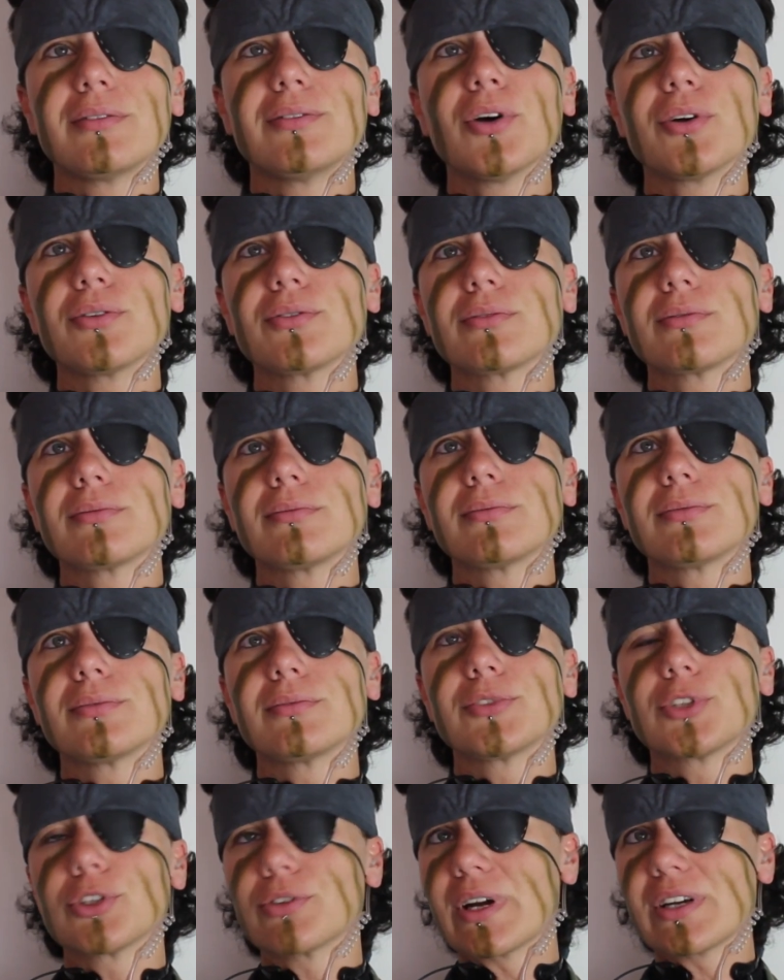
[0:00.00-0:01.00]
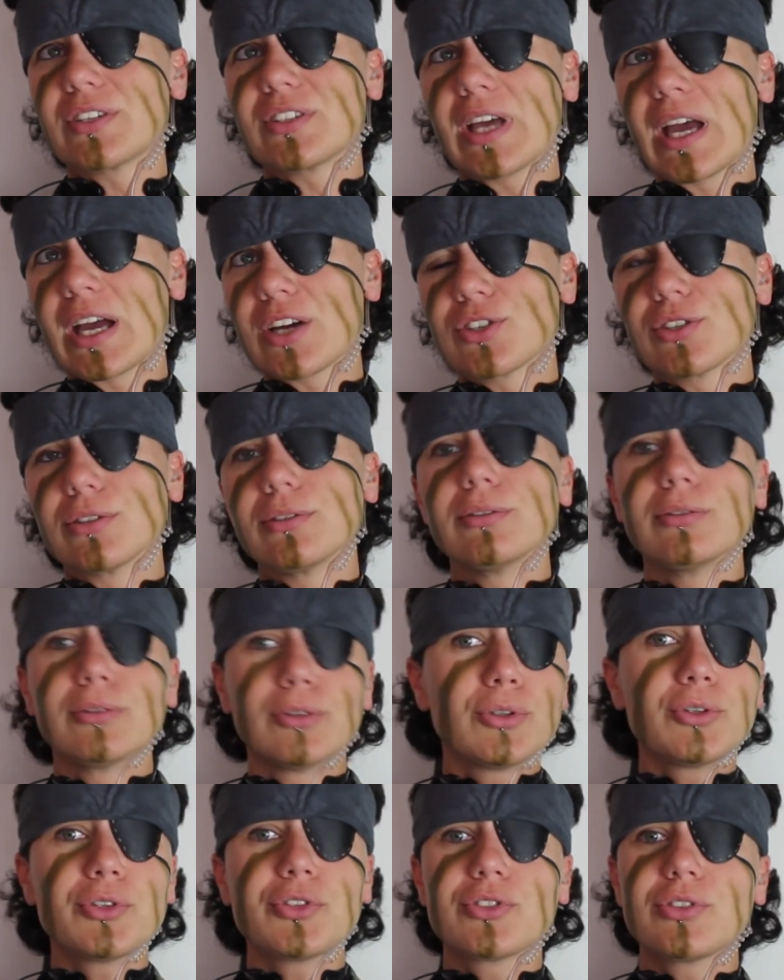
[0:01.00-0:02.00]
Not direct
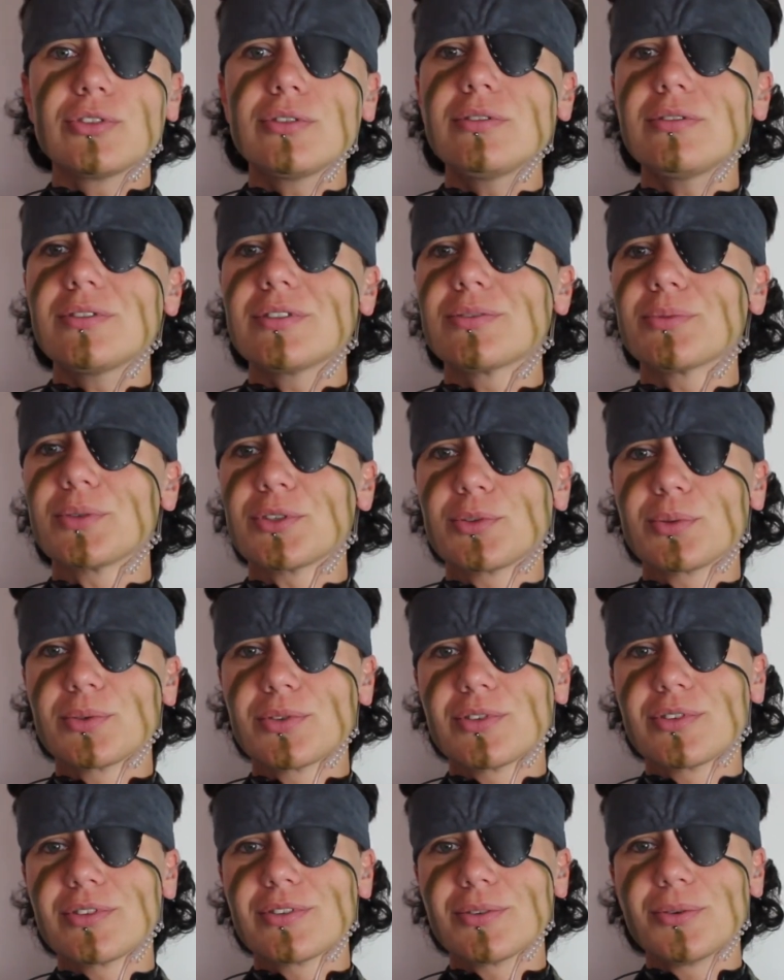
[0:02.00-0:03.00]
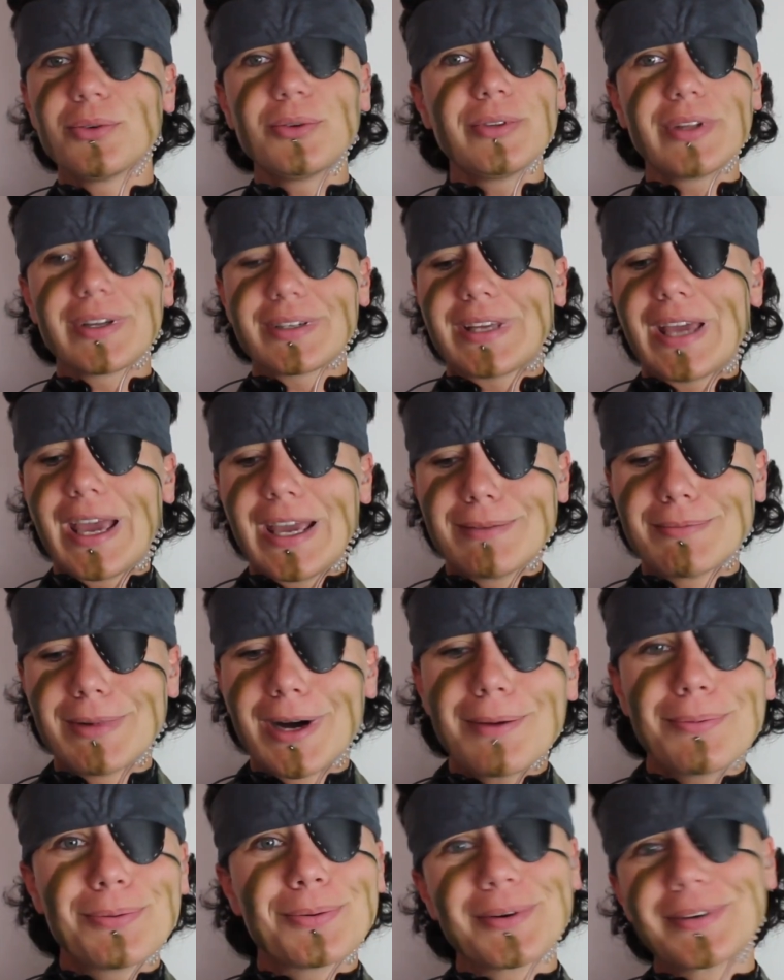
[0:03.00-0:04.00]
action lawsuit, which was all that came
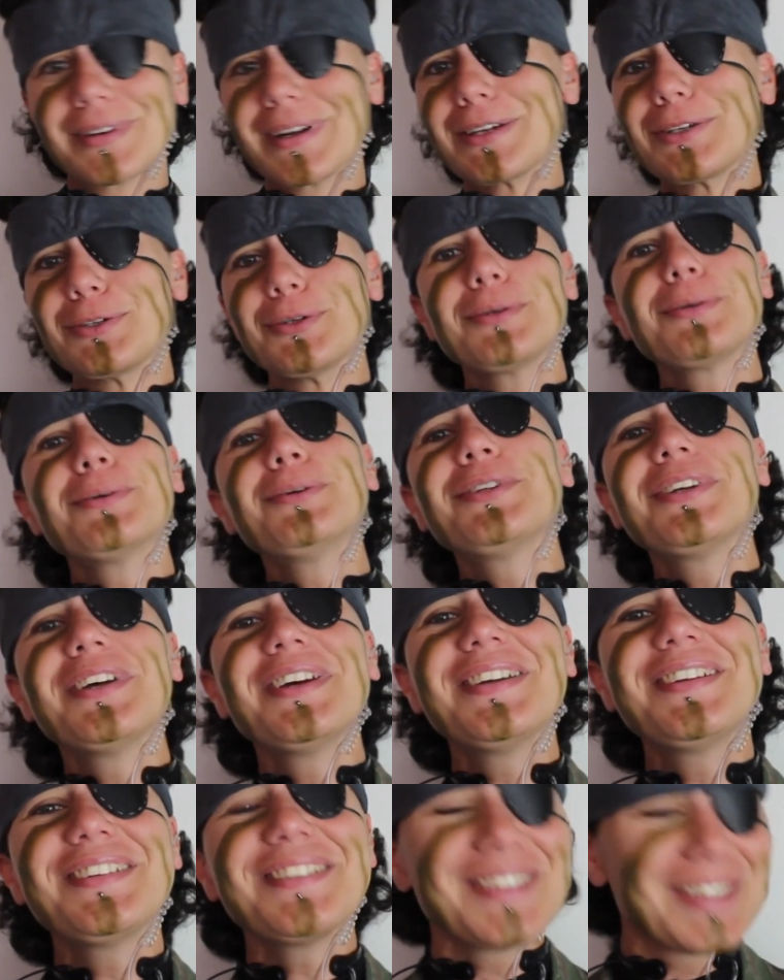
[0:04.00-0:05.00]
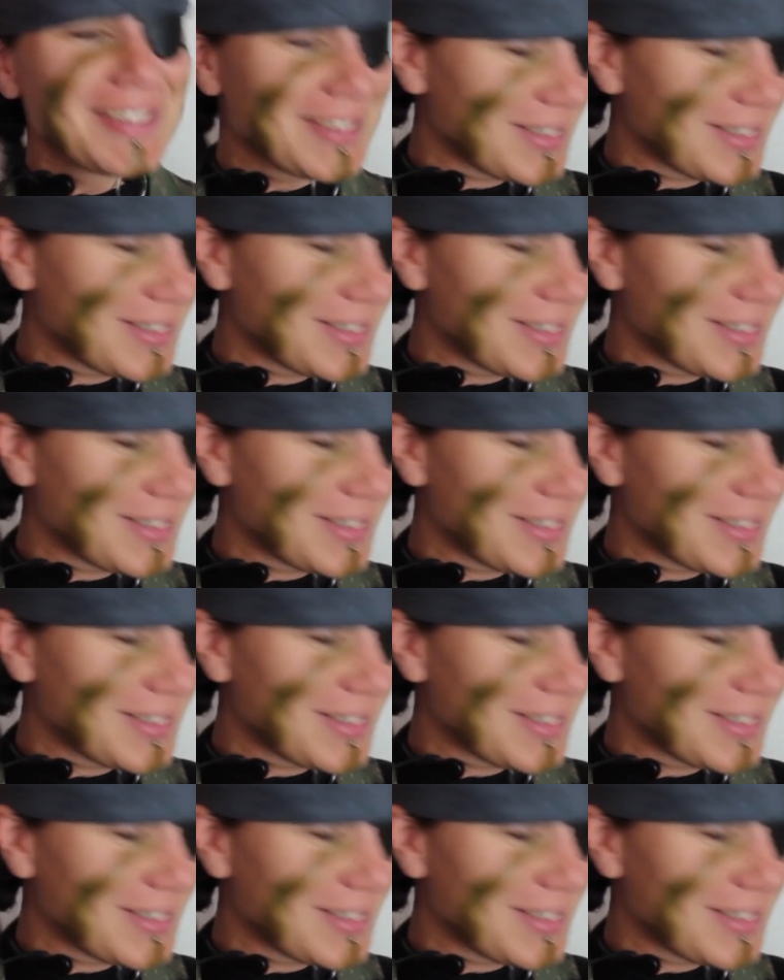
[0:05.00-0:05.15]
up when I googled it.